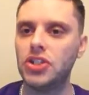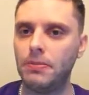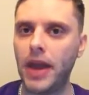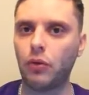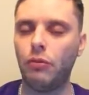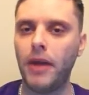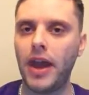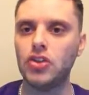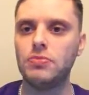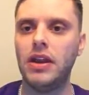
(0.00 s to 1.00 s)
to bankroll
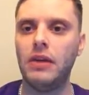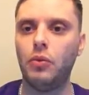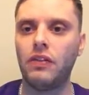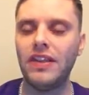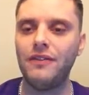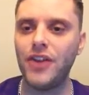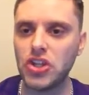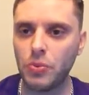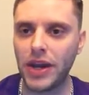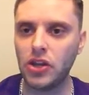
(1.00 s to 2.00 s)
management and what's the
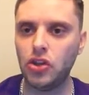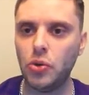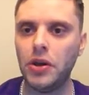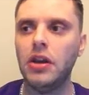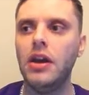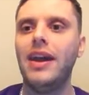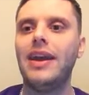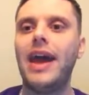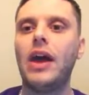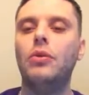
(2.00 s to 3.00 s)
efficient way to do it
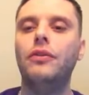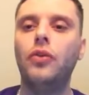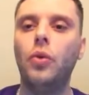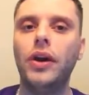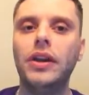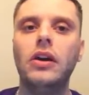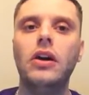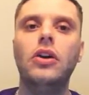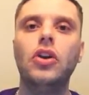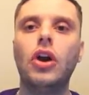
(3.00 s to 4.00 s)
and how to avoid,
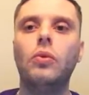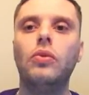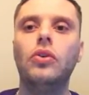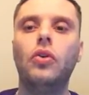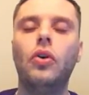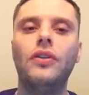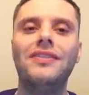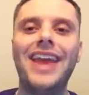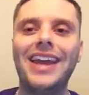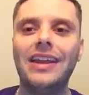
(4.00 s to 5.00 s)

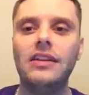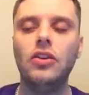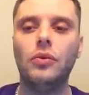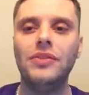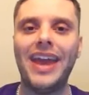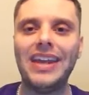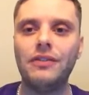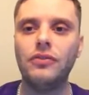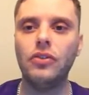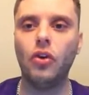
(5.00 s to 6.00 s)

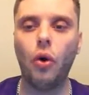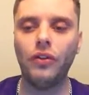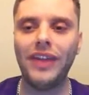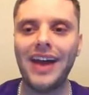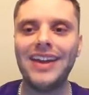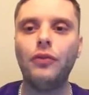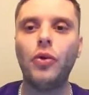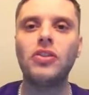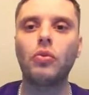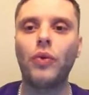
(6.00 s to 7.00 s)
negative, how to
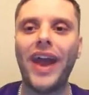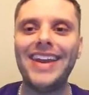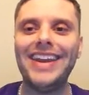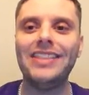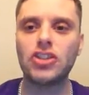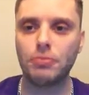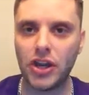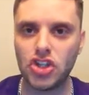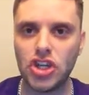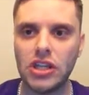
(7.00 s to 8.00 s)
avoid the red in the
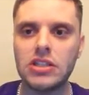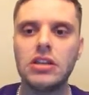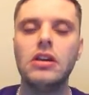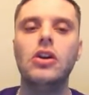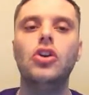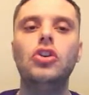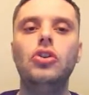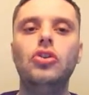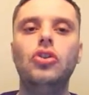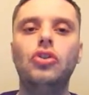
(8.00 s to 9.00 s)
spreadsheets.
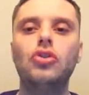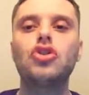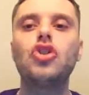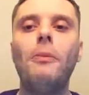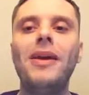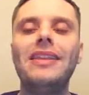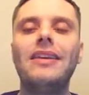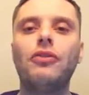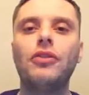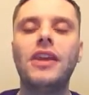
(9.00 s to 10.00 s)
There's so many
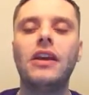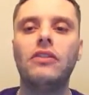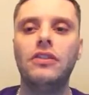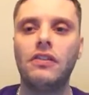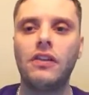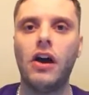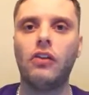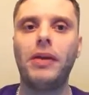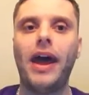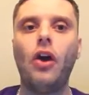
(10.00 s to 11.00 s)
different things to discuss,
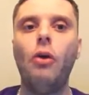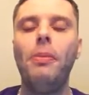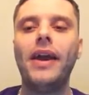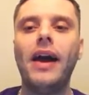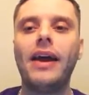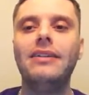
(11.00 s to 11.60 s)
but I hope I